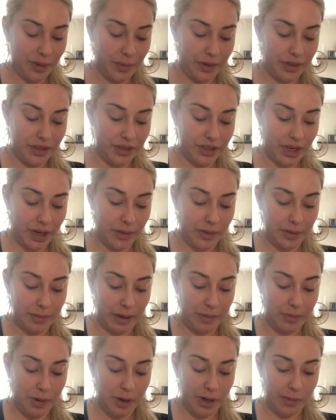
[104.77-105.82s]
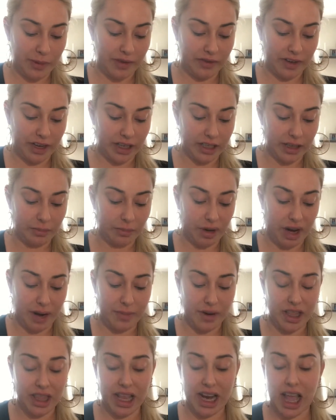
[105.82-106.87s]
We'll start with my Pore Perfecting
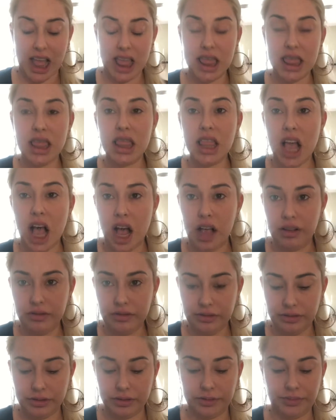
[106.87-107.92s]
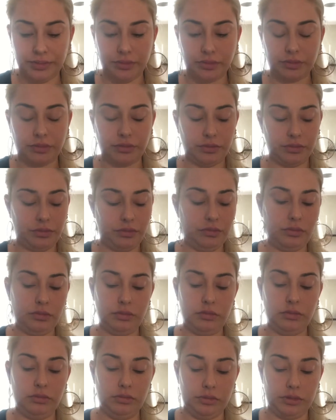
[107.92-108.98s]
Primer that I love
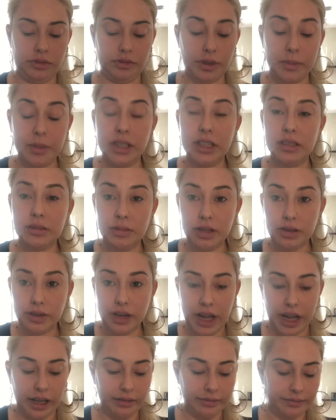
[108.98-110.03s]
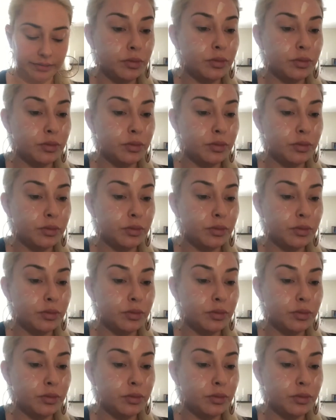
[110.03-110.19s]
from Renee.